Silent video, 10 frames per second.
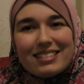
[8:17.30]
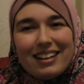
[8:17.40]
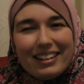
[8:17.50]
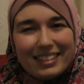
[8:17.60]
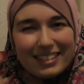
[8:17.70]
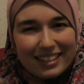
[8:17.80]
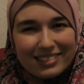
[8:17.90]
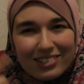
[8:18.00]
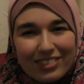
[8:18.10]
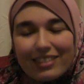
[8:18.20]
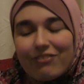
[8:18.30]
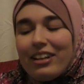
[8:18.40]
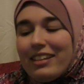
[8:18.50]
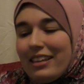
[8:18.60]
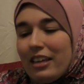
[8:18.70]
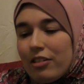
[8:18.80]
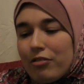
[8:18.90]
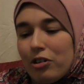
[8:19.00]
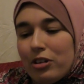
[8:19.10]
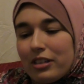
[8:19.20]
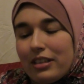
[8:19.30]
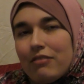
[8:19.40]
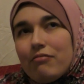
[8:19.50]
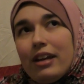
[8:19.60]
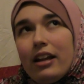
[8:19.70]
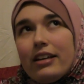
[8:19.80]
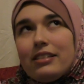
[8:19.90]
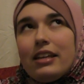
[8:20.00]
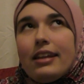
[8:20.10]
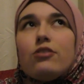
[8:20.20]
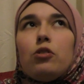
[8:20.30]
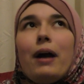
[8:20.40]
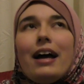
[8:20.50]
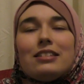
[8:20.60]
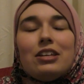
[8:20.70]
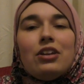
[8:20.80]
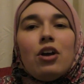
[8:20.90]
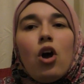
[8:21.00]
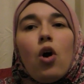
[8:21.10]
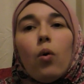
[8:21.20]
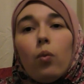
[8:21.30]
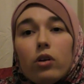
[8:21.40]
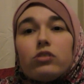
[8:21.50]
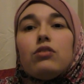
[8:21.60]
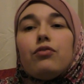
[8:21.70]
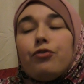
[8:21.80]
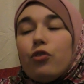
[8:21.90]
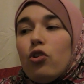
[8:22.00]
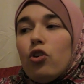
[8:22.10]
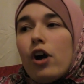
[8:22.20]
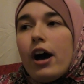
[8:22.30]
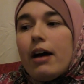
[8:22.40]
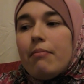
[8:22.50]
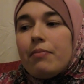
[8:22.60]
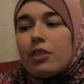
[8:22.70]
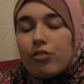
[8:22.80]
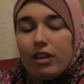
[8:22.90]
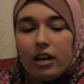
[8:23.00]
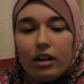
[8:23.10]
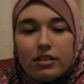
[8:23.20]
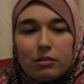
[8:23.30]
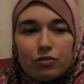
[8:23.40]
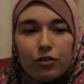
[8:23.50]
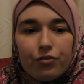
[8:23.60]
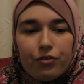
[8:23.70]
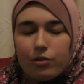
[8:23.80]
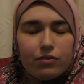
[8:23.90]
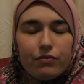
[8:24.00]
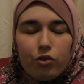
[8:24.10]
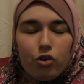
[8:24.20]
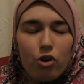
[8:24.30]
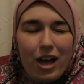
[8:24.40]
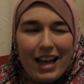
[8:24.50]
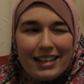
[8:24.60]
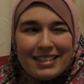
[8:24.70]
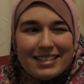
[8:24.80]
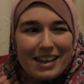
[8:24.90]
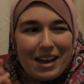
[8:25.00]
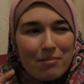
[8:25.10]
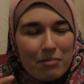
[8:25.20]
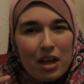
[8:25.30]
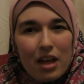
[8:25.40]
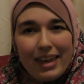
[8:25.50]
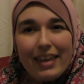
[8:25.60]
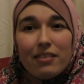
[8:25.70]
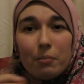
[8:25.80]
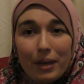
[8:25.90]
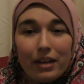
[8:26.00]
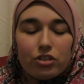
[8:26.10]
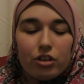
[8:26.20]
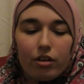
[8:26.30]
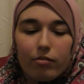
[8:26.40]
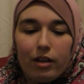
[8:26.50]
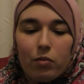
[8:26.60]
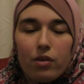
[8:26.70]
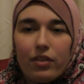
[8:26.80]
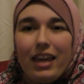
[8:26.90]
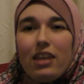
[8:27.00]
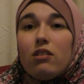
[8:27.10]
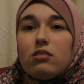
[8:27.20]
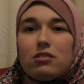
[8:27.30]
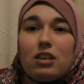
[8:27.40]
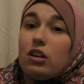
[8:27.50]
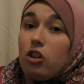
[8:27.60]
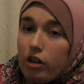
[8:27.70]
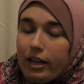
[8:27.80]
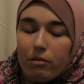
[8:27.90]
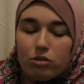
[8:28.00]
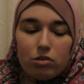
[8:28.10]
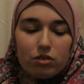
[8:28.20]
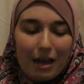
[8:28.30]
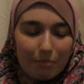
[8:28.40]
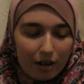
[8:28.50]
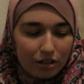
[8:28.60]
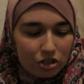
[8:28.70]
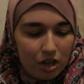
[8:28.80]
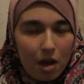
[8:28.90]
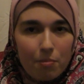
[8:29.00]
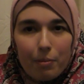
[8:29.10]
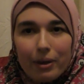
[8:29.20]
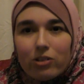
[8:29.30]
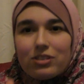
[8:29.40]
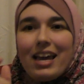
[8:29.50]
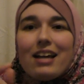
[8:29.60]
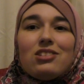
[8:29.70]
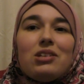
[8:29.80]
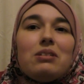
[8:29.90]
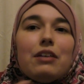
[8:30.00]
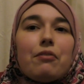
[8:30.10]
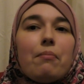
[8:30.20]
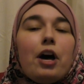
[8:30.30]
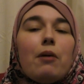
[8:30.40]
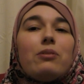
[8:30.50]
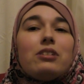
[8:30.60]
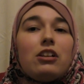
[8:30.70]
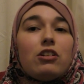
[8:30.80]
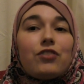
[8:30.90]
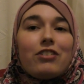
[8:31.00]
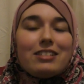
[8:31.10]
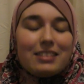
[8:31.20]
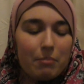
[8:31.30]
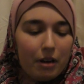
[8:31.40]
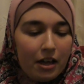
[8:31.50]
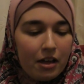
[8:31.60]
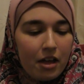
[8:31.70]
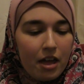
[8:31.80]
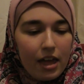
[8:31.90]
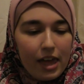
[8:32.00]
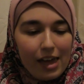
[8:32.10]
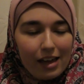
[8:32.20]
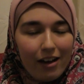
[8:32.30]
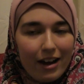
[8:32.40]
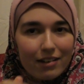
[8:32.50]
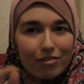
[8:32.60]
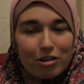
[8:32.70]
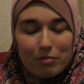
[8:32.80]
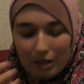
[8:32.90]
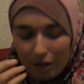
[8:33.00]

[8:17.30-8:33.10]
I didn't sort of fully think it through because I didn't realise the initial pattern wasn't for 3 colours, it was for 4, and in the picture the green one they used didn't look like it was used that much, but because they had 2 different purples that looked very similar, it kind of threw me